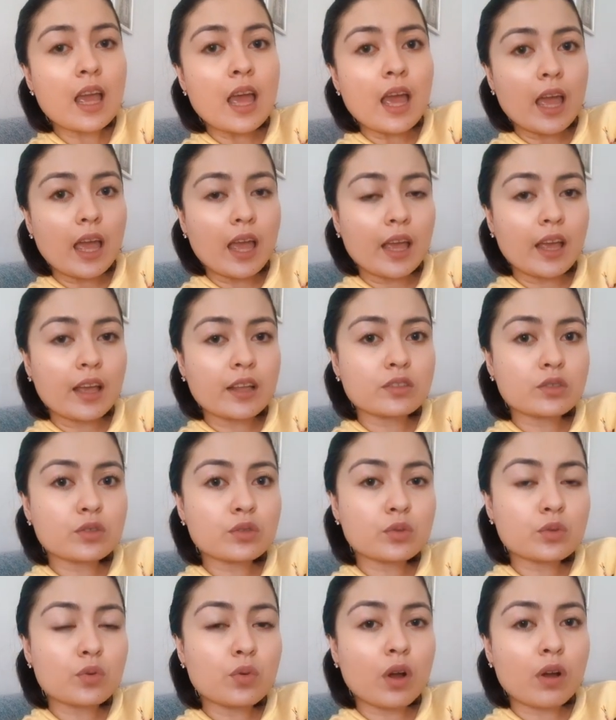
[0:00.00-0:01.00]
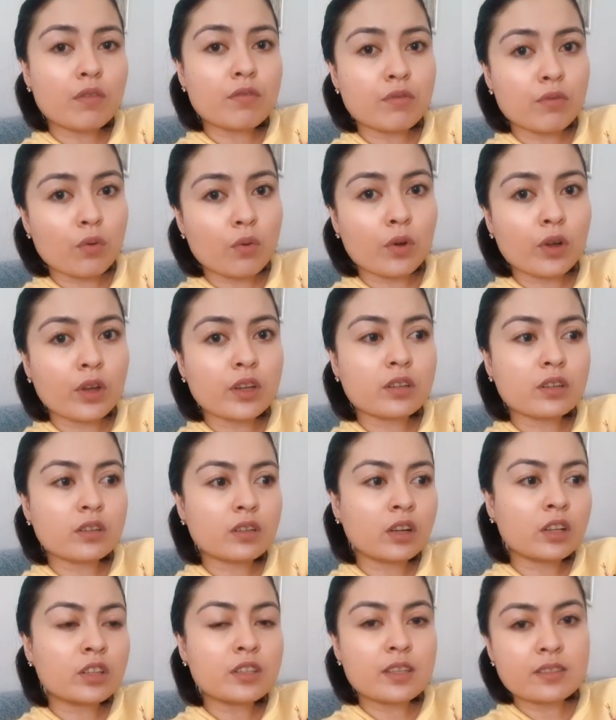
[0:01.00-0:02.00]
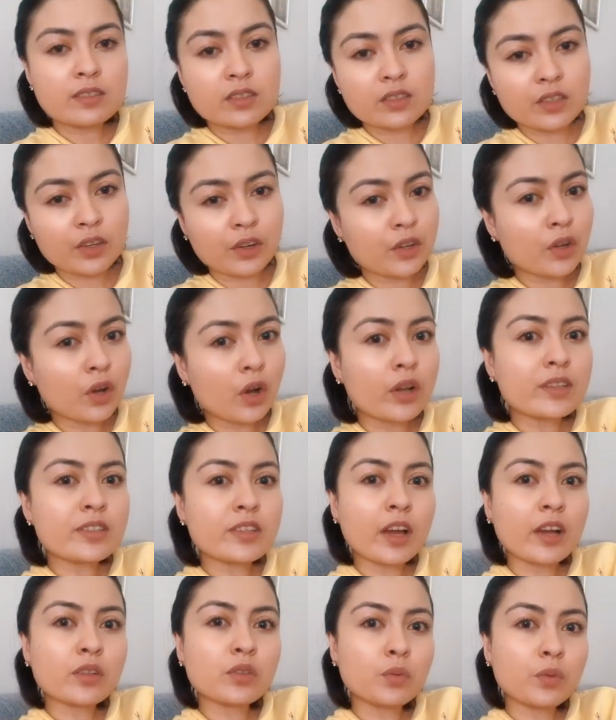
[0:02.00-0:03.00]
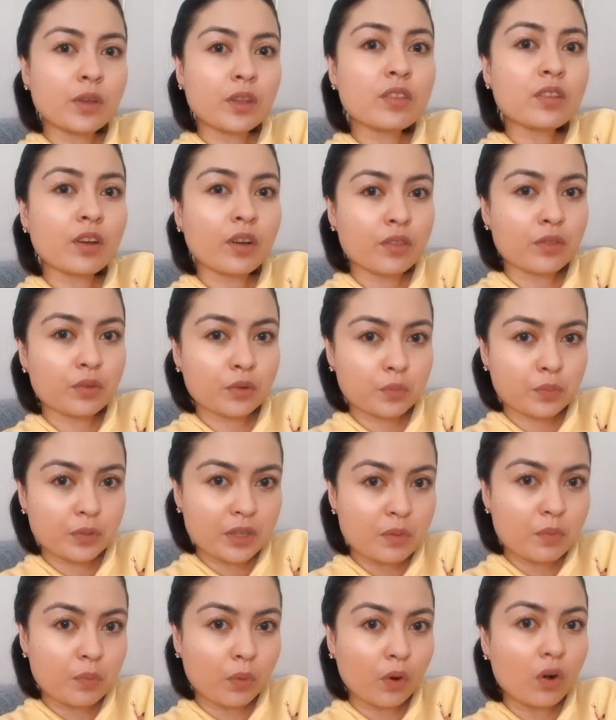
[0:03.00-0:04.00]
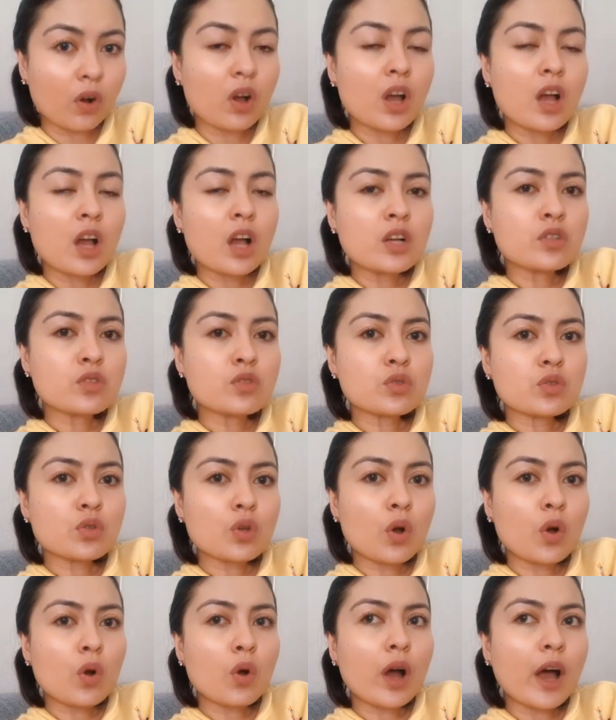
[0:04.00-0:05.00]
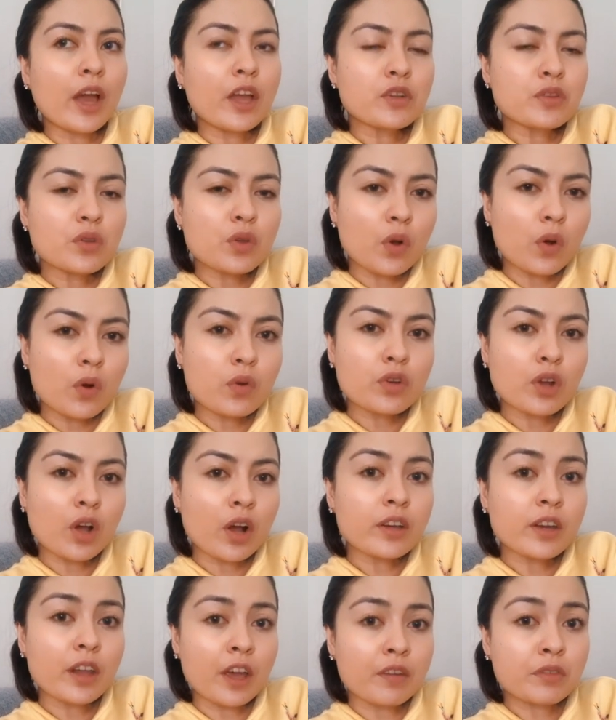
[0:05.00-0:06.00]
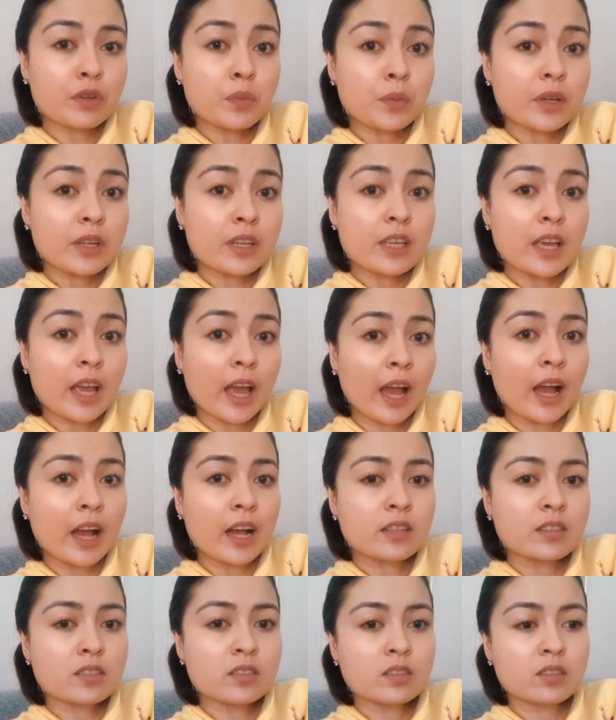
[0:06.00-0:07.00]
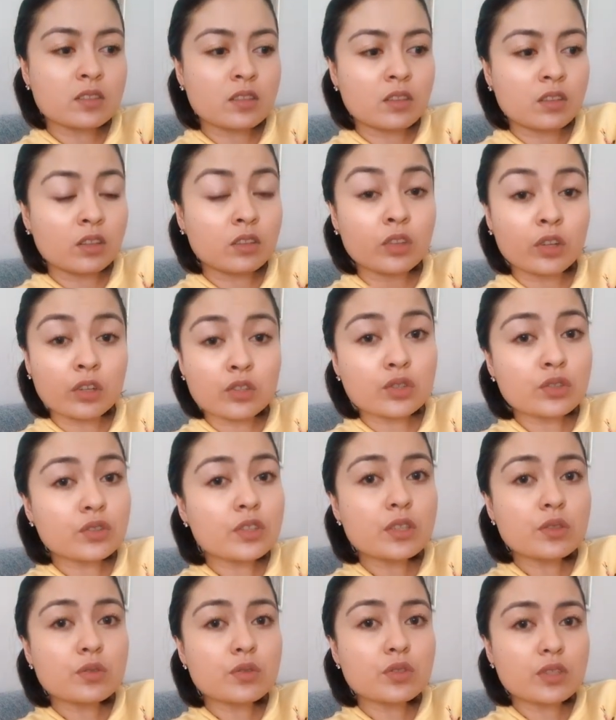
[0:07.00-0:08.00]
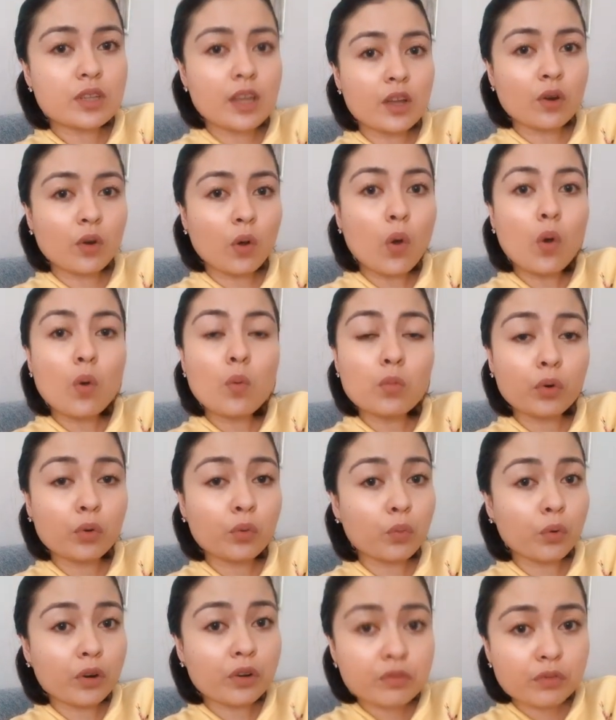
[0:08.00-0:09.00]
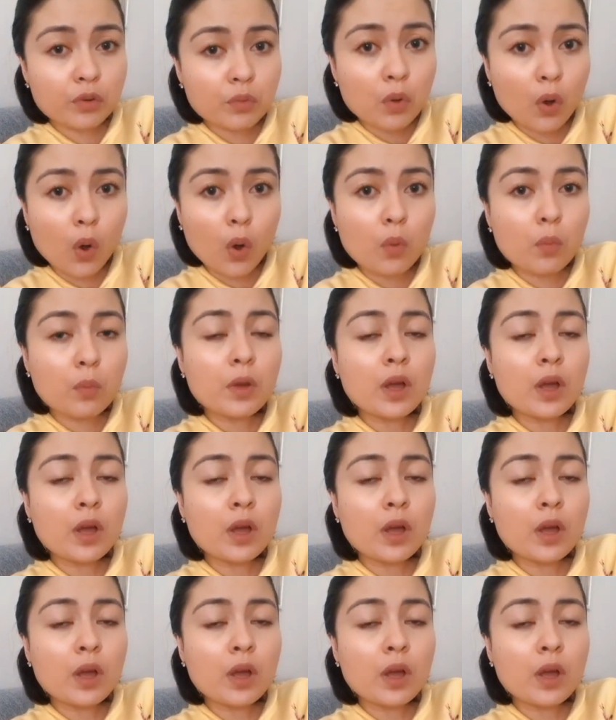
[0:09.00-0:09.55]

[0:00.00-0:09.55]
and to avoid unnecessary contact with other people. So I know not everybody has the luxury to stay at home or work from home.